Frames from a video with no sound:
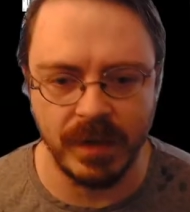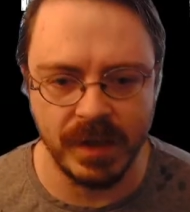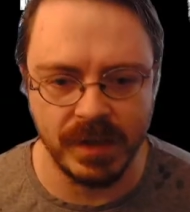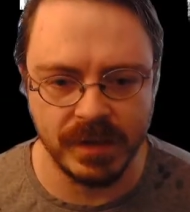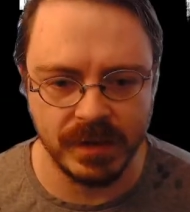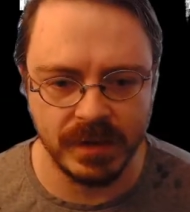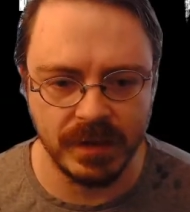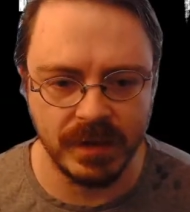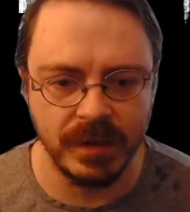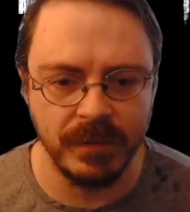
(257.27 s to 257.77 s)

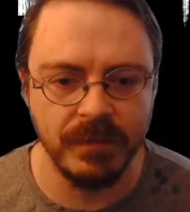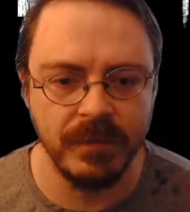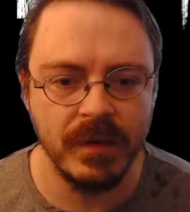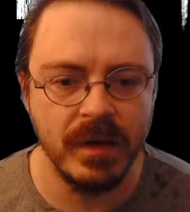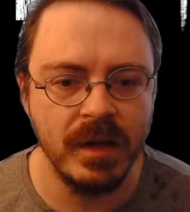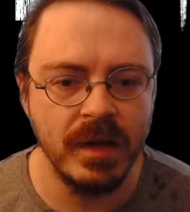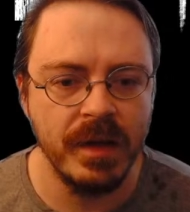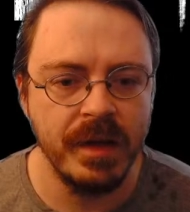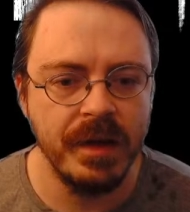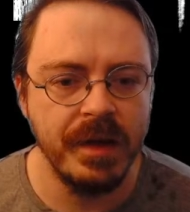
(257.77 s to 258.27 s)
basically.
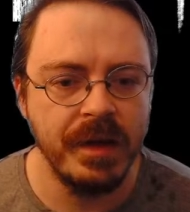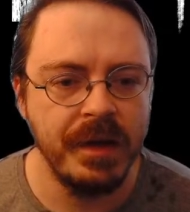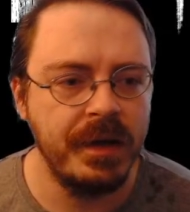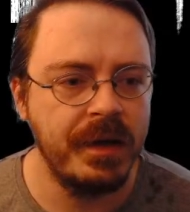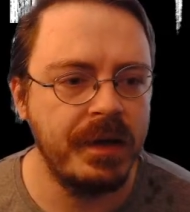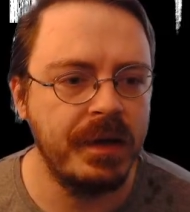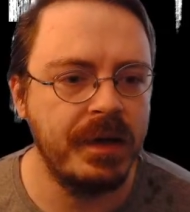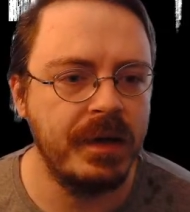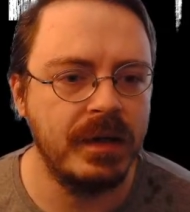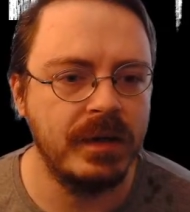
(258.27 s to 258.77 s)

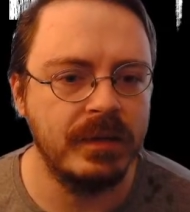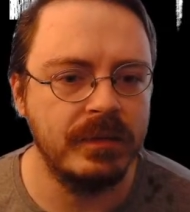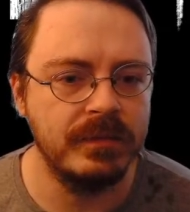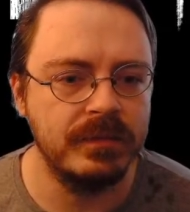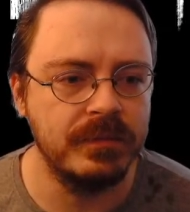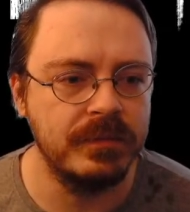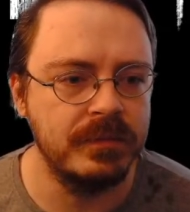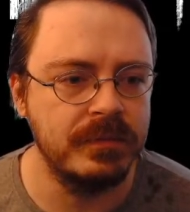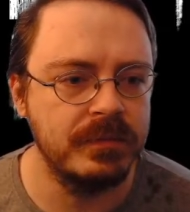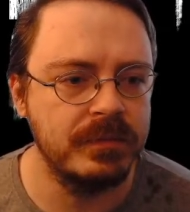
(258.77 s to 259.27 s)

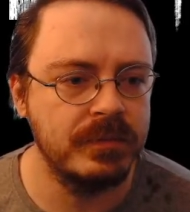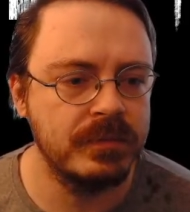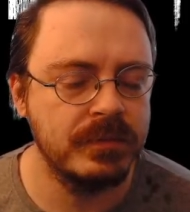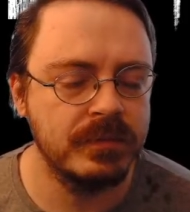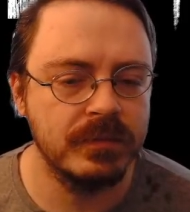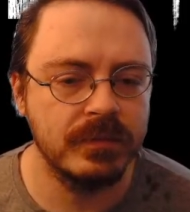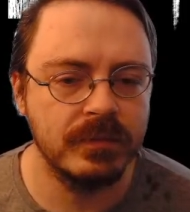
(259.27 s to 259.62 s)
Um,